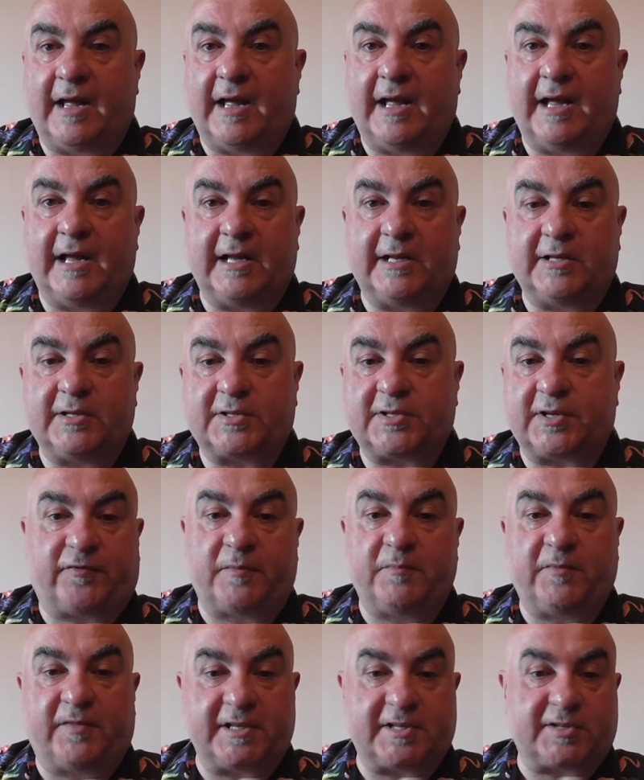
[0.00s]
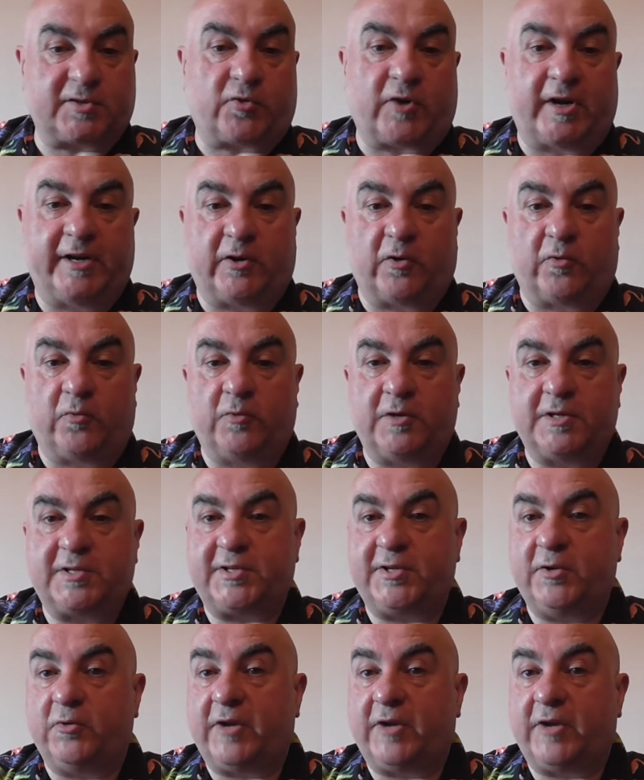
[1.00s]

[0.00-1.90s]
And from this grade onwards,